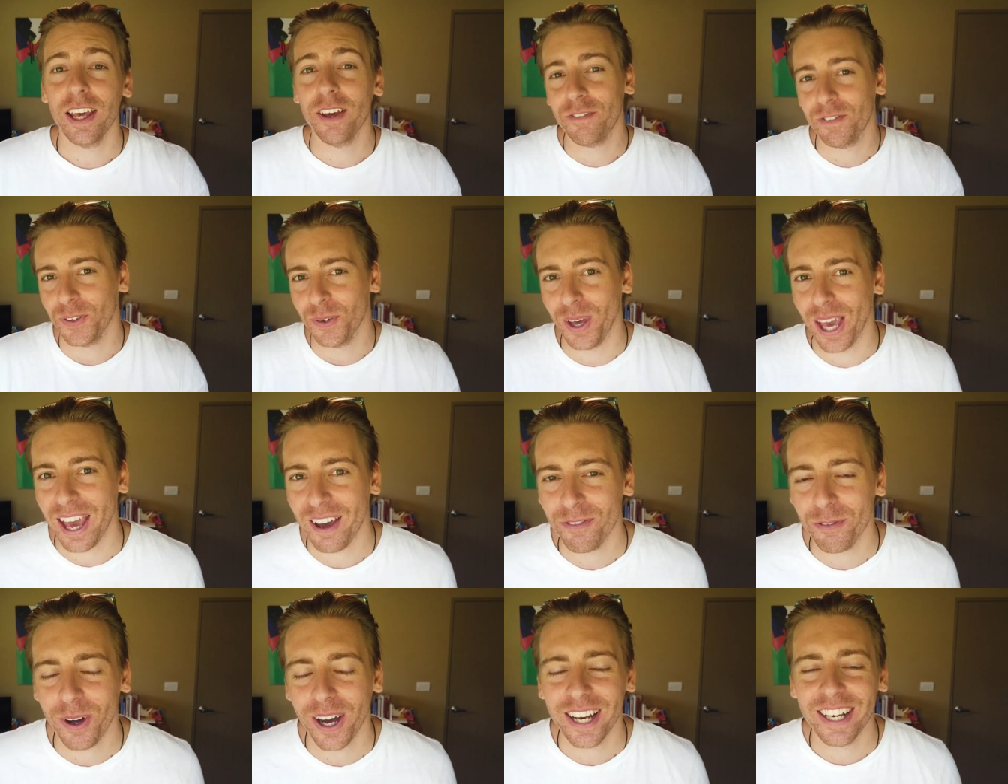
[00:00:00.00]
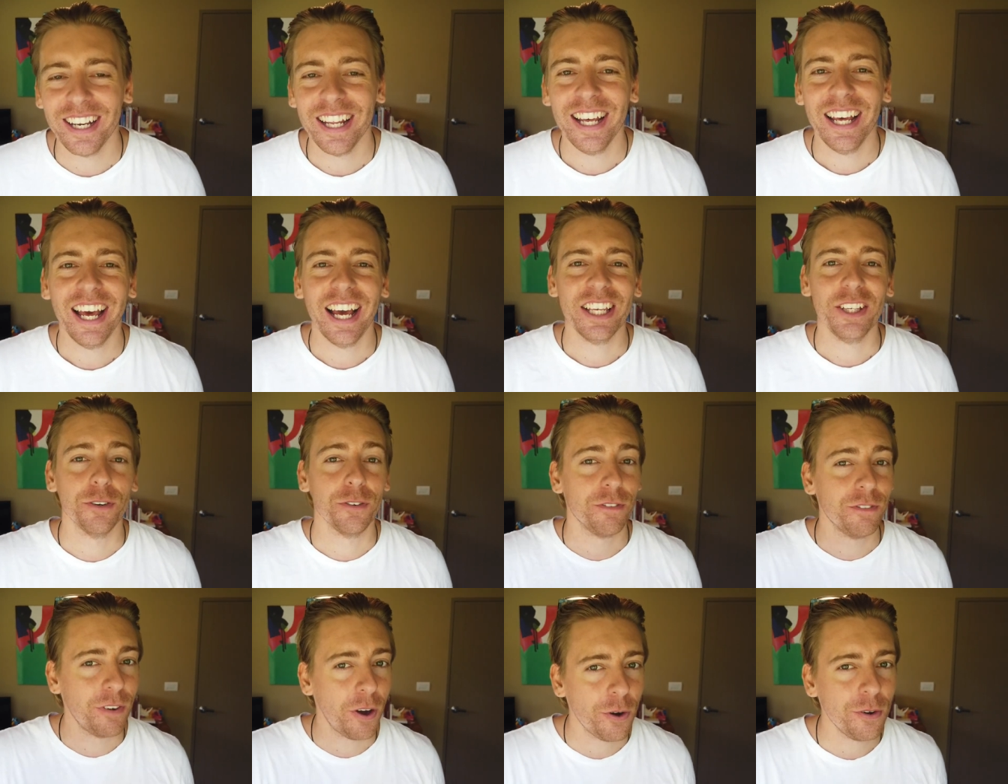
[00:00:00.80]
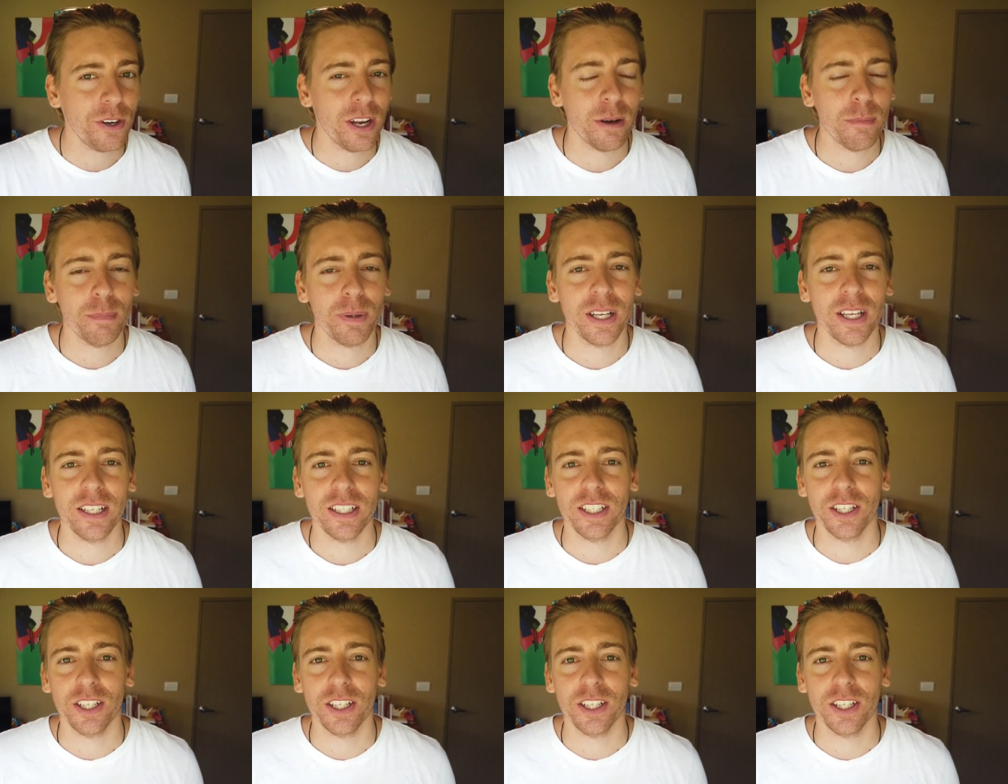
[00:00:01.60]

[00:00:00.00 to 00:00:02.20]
if you have one, your phone number.